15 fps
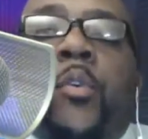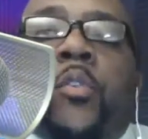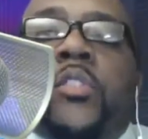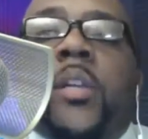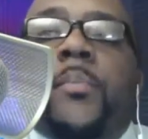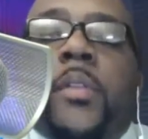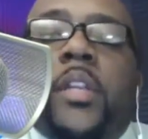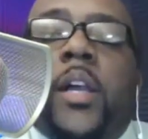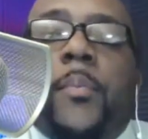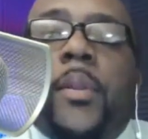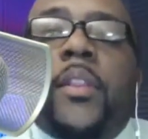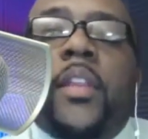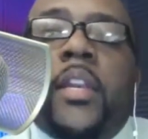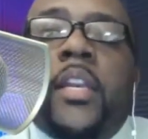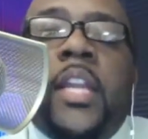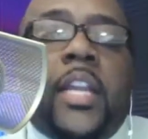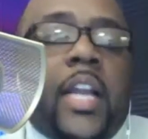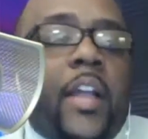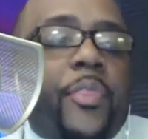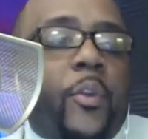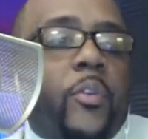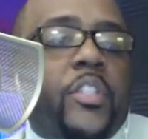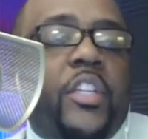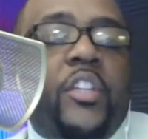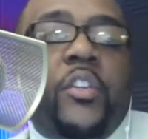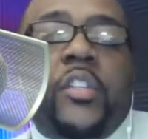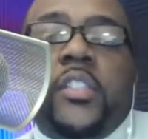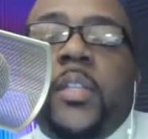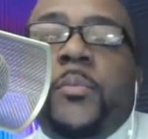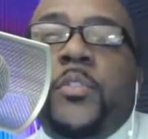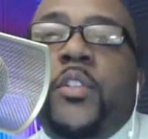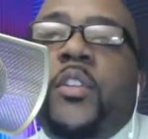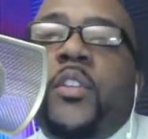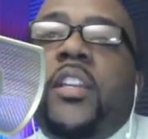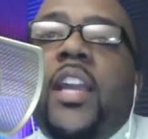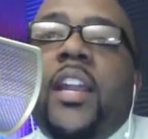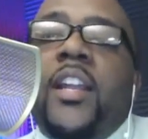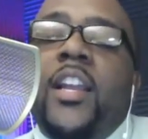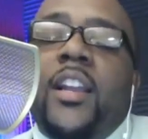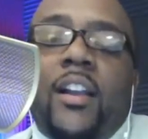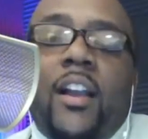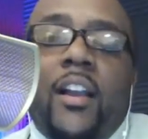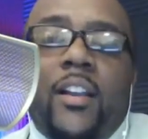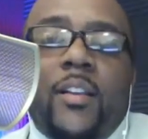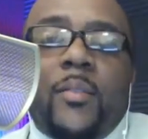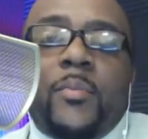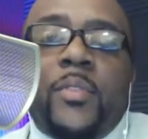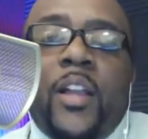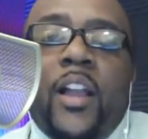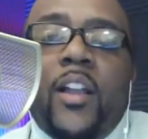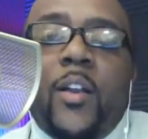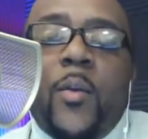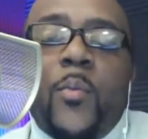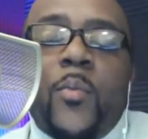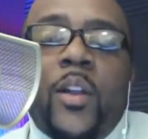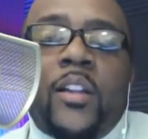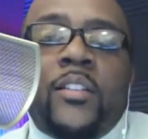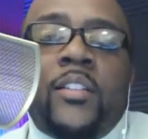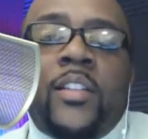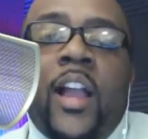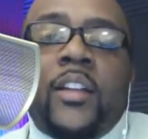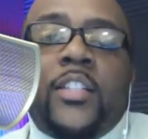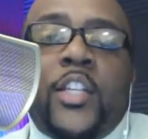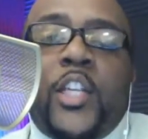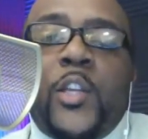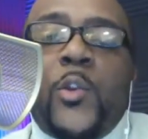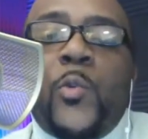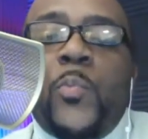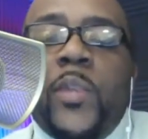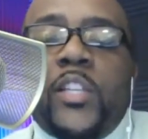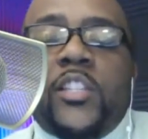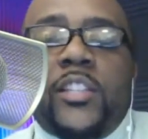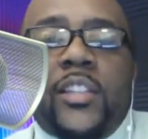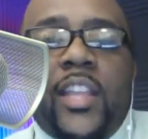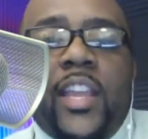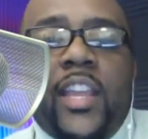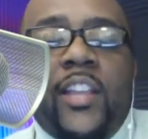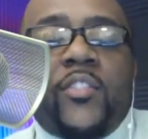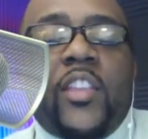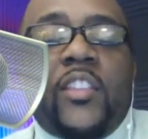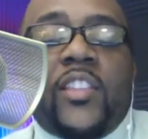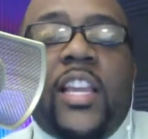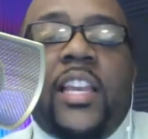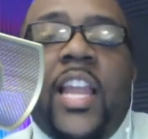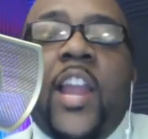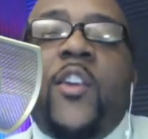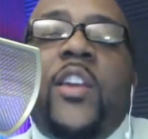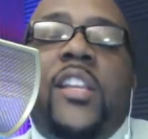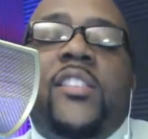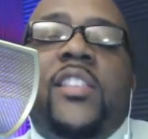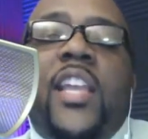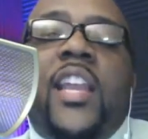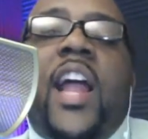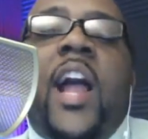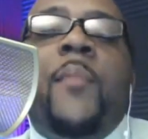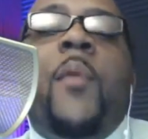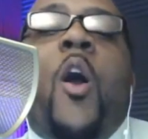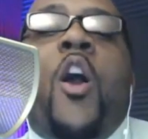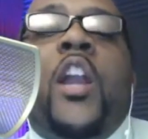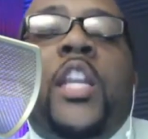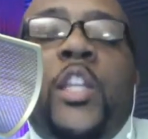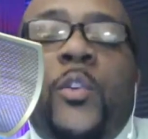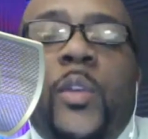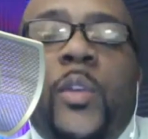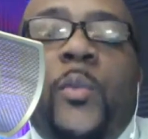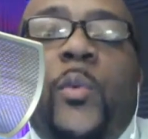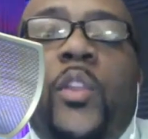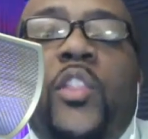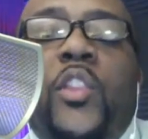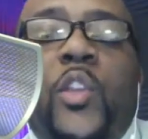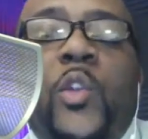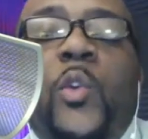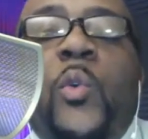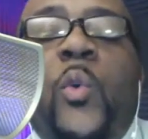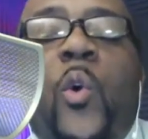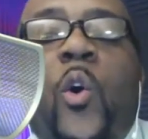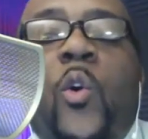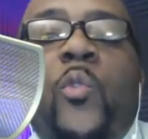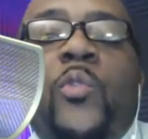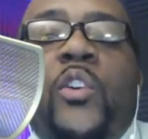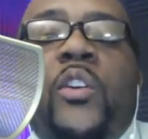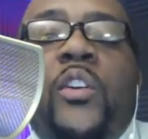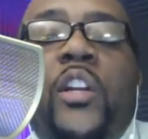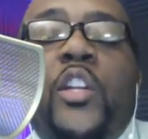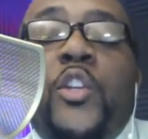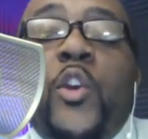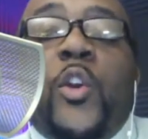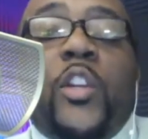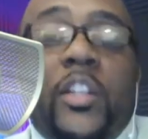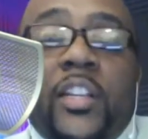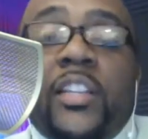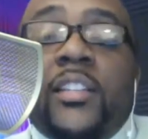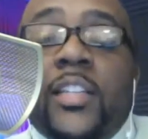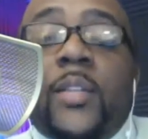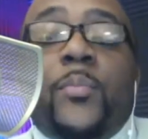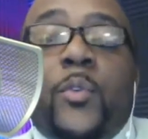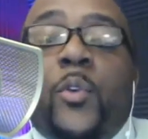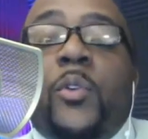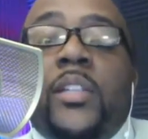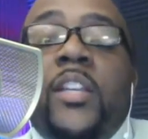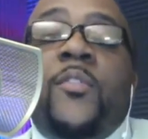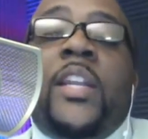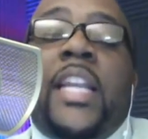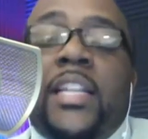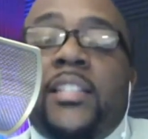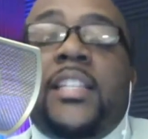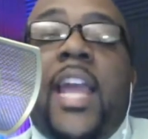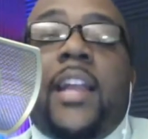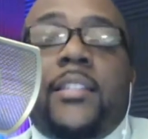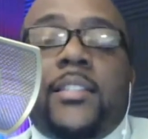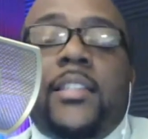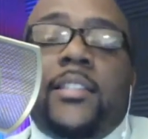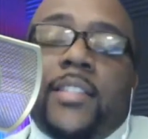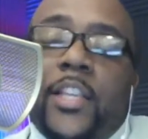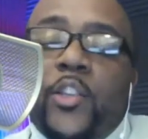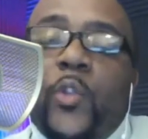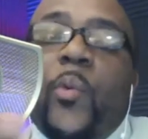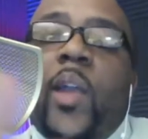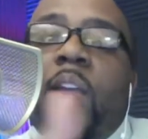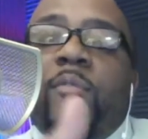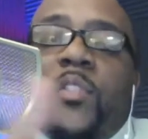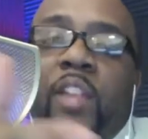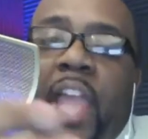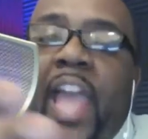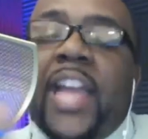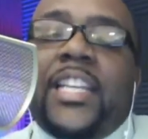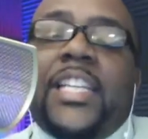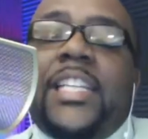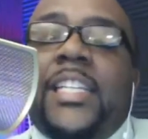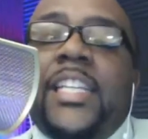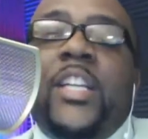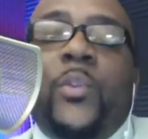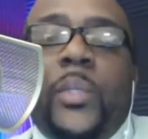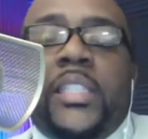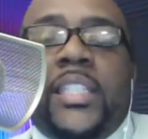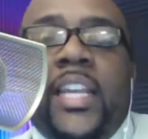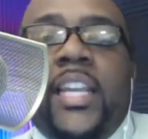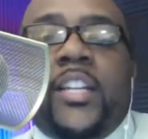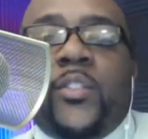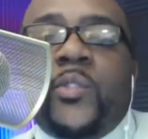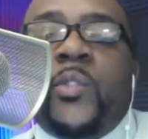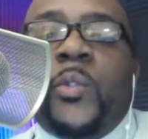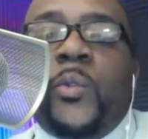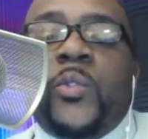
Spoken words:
something up, and then, Nick, I'll throw it to you because I'm sure you got Dr. Q mentioned that it's hilarious that I'm arguing with you over you're a liberal living in Texas, and you have had to deal with Ted Cruz